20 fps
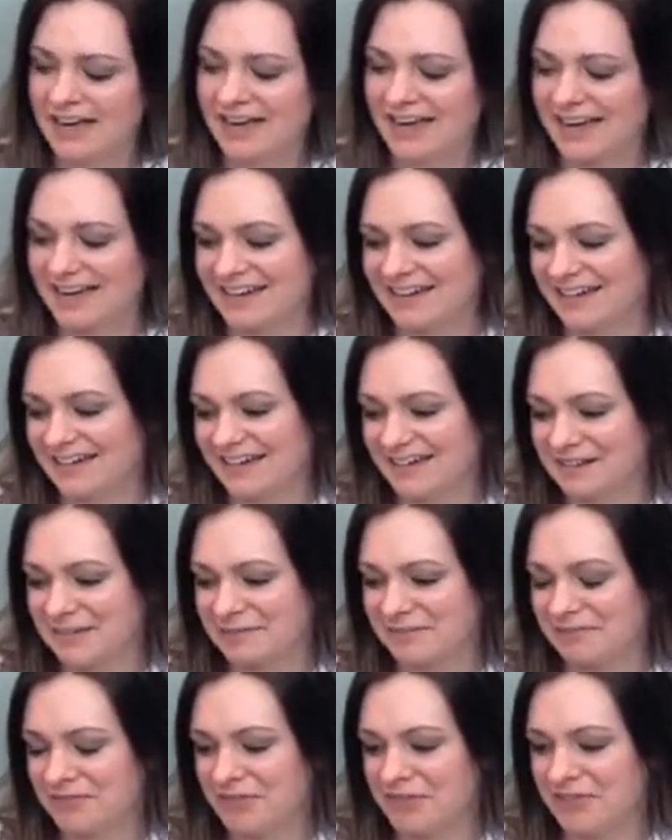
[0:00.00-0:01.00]
and
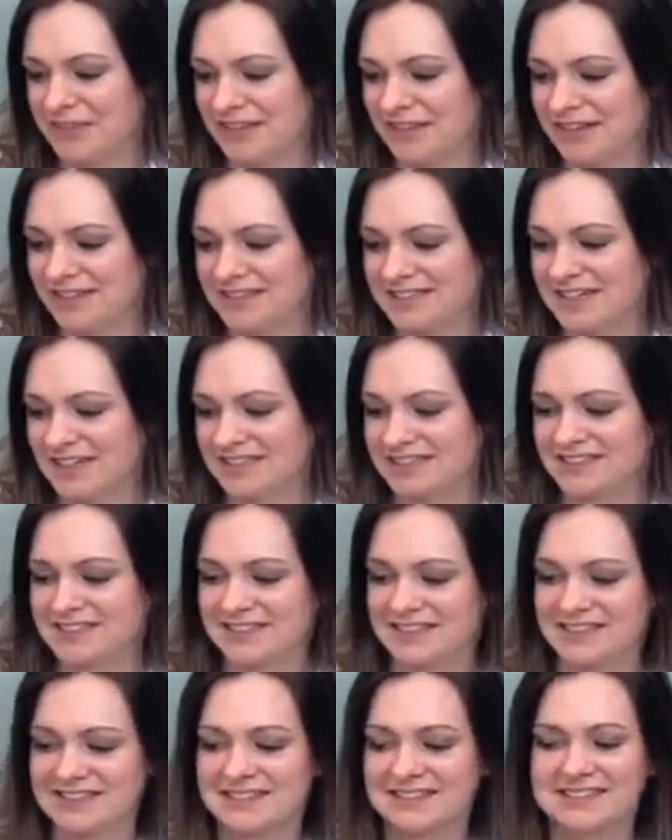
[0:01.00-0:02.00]
um, the text
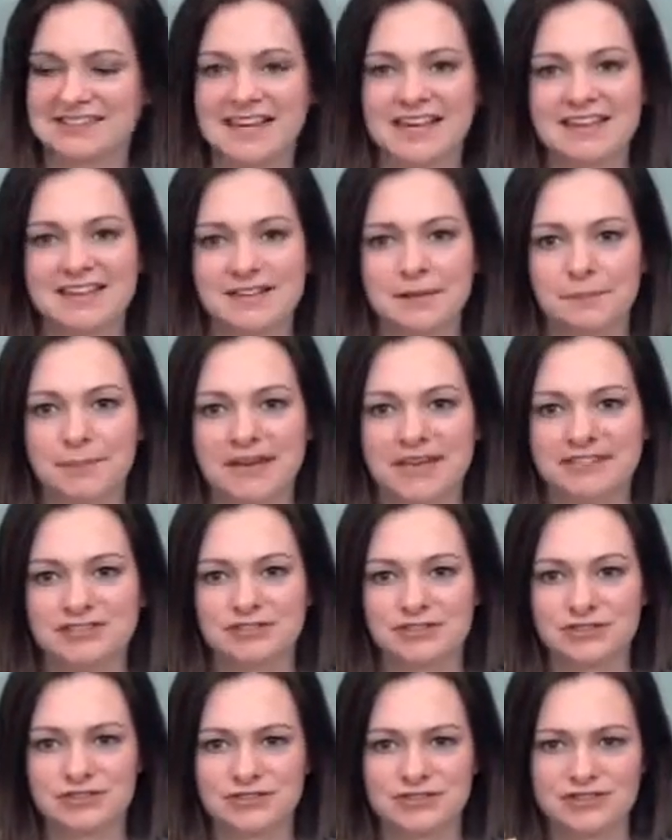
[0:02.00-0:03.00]
says stay in the
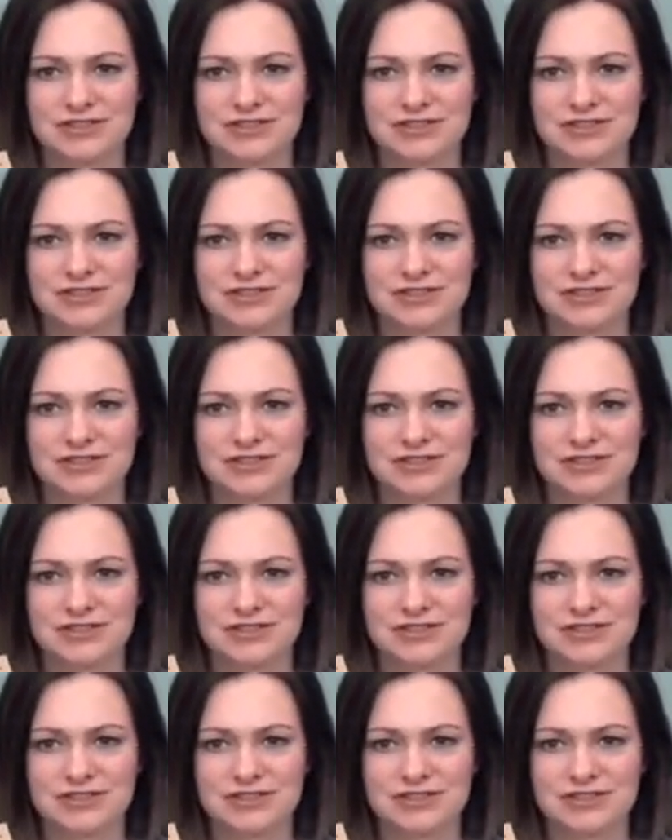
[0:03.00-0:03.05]
picture.